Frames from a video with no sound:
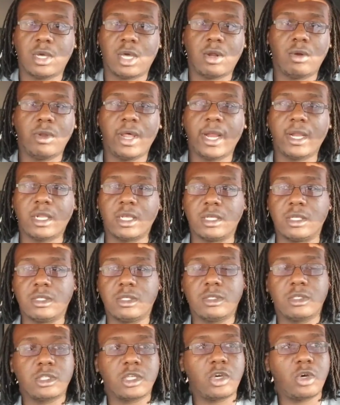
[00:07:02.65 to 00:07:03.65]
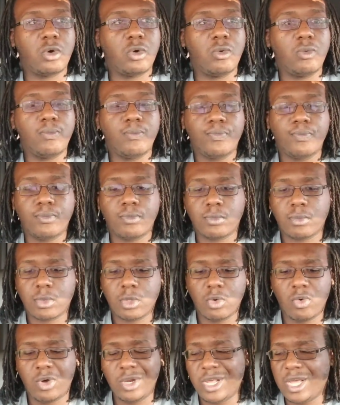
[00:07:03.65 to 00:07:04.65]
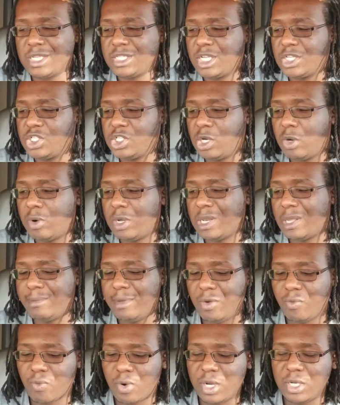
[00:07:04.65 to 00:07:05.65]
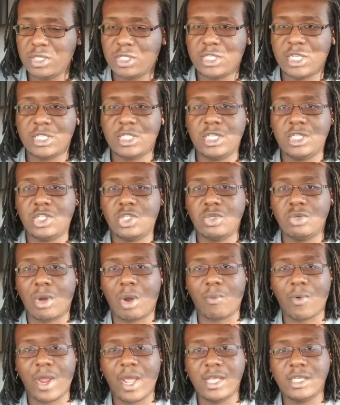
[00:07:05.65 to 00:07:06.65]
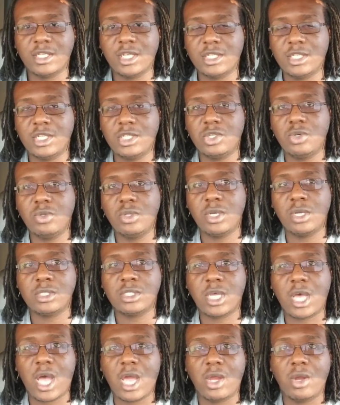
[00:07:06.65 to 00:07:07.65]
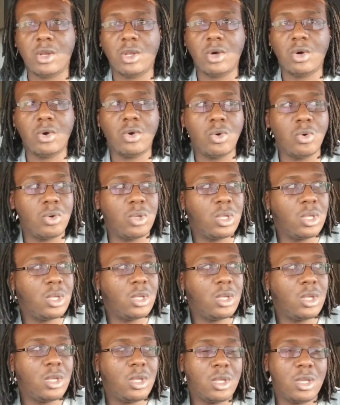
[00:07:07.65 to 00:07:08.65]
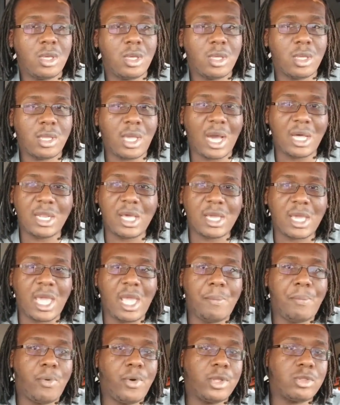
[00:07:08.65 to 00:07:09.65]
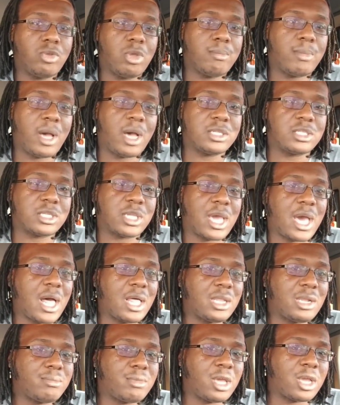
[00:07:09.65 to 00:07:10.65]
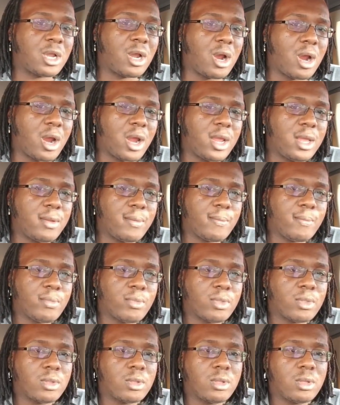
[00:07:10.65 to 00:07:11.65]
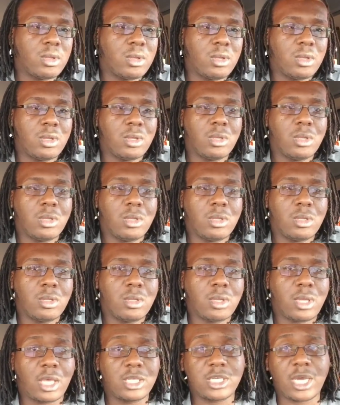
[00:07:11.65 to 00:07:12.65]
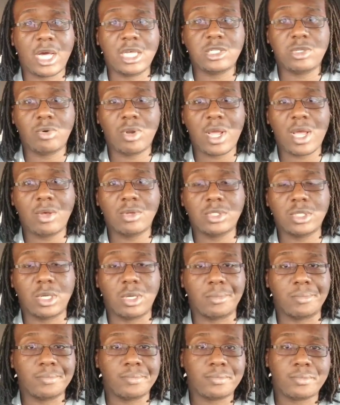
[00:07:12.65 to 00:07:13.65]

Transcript: I don't like this. So one day I said, you know what, let me run 62. I ran 62 the entire load, got like 8.3 miles a gallon. I'm like, all right, guess I gotta slow down some.